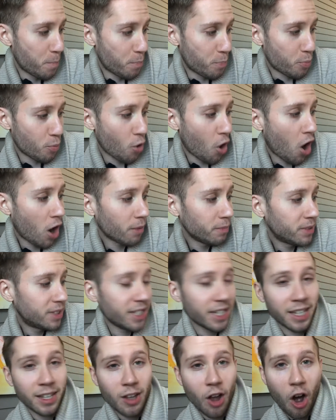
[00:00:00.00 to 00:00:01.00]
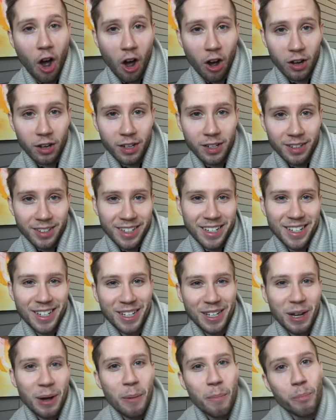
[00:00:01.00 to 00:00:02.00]
Brobdingnog.
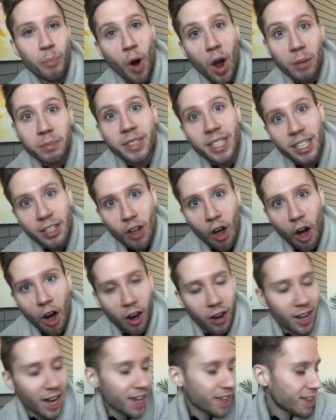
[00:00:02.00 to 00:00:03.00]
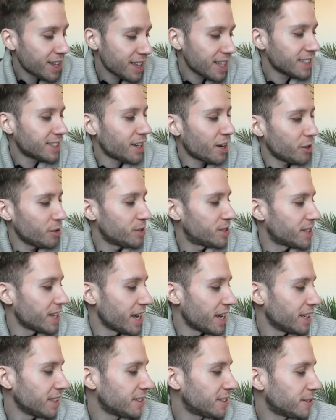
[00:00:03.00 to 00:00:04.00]
Brobdingnog, I think that's how you
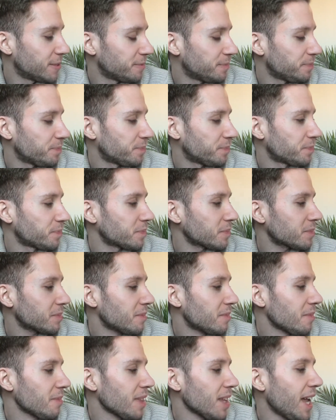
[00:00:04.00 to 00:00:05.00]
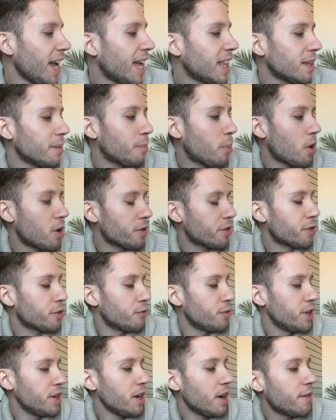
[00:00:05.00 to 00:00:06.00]
say it. And then part
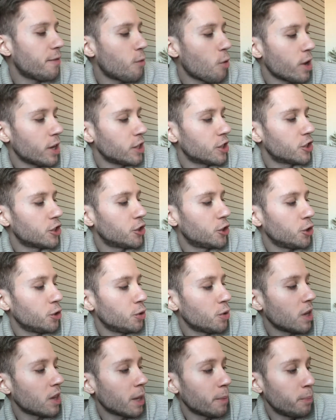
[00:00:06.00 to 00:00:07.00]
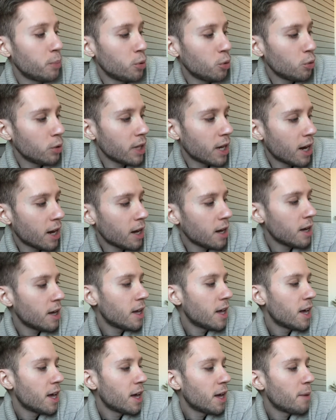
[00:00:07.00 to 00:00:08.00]
three, a voyage to Laputa,
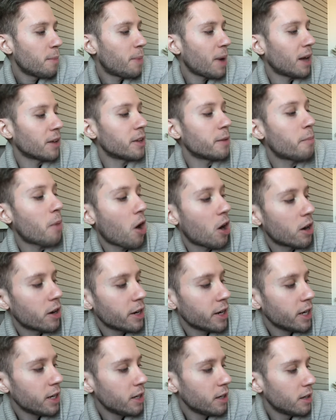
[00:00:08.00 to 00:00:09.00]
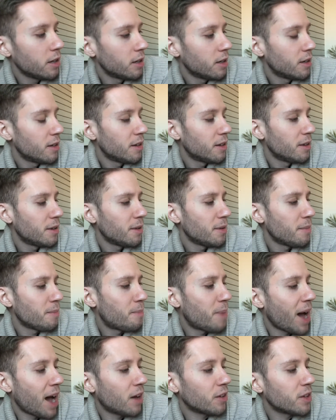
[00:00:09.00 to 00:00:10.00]
Balneabary,
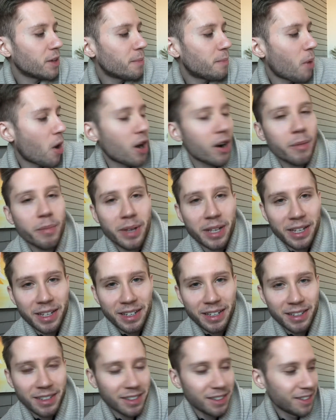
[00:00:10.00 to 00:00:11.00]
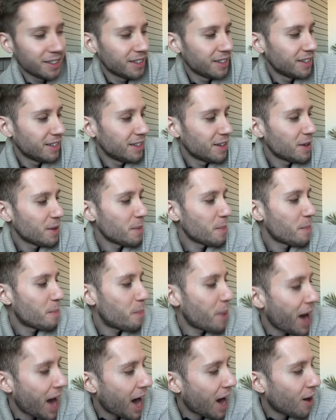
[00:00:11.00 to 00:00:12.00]
Balnebarby,
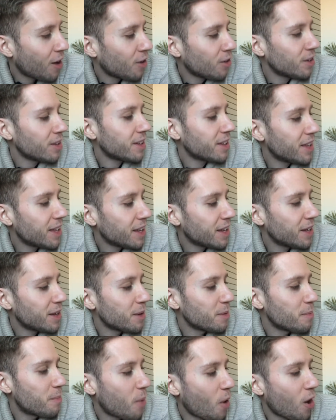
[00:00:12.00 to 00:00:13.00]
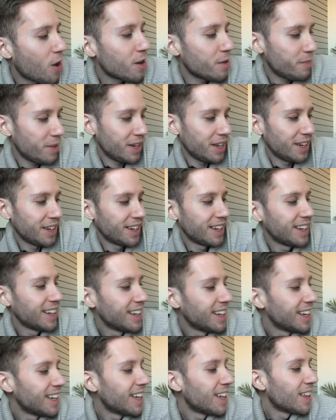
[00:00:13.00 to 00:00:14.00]
Balnebarby,
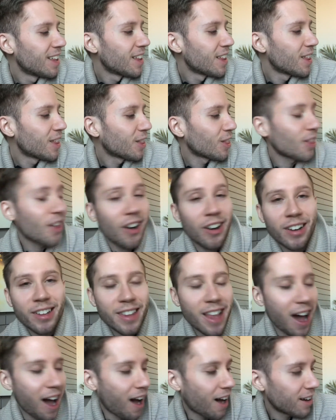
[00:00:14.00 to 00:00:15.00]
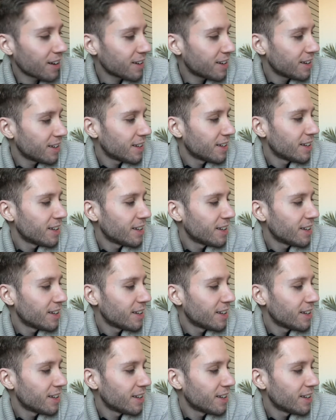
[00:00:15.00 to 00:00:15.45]
Lugnog,